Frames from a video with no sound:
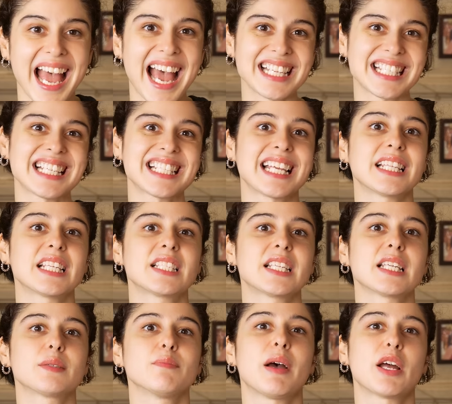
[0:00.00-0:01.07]
As I said, this
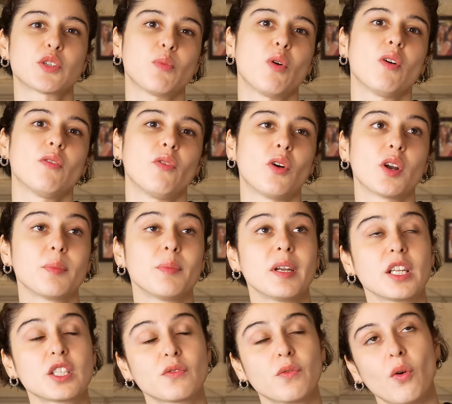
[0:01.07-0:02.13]
is much more
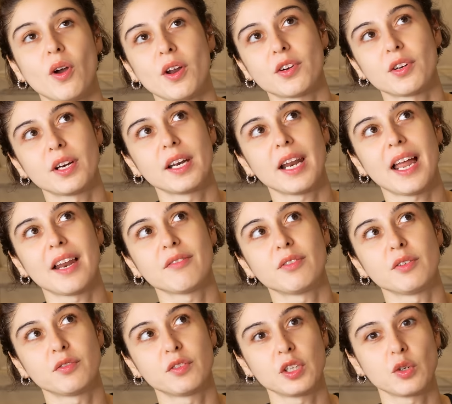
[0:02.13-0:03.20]
affordable. It's
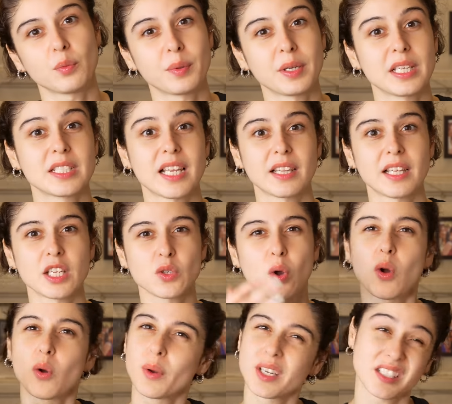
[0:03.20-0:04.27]
450 rupees and there's
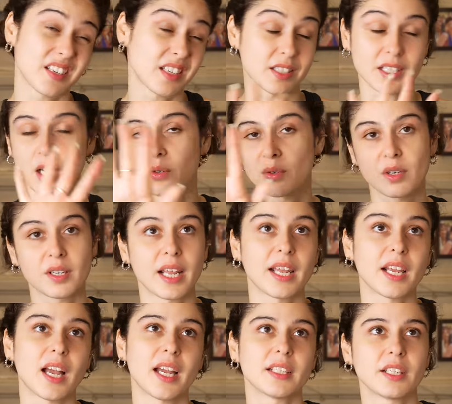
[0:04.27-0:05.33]
always a discount on
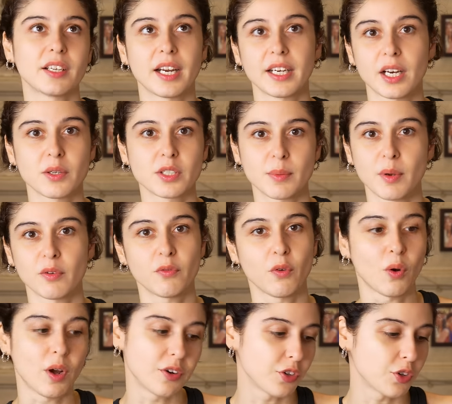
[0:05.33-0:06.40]
Nykaa. I think right now it's about
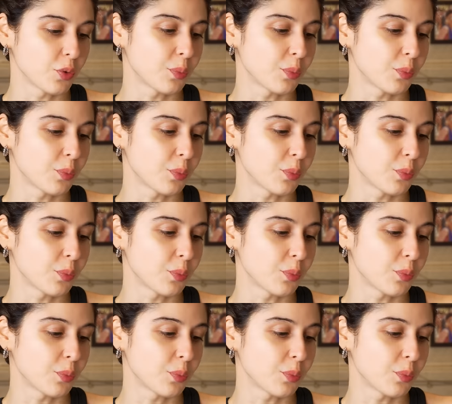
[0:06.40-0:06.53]
400